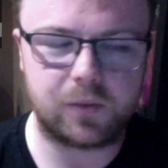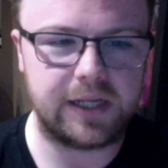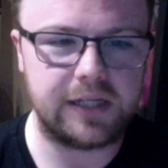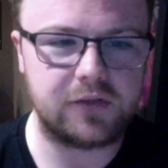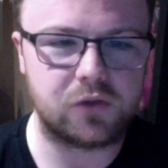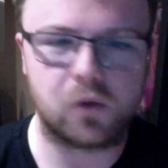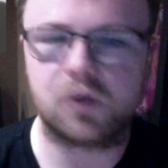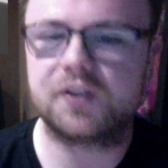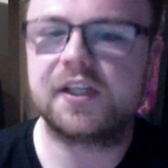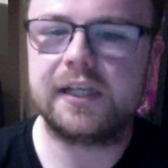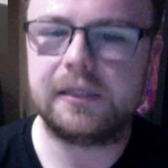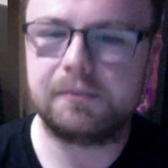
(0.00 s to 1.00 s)
he talks.
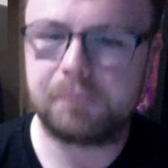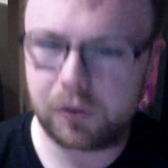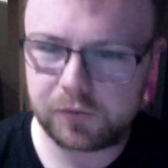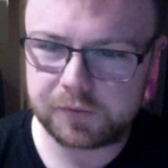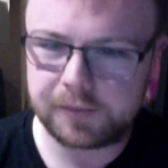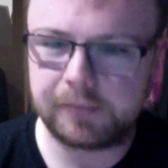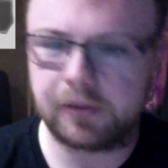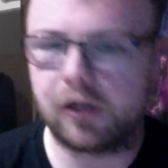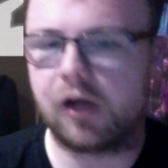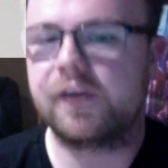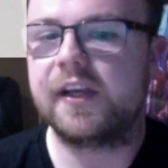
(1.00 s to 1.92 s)
He blows people off.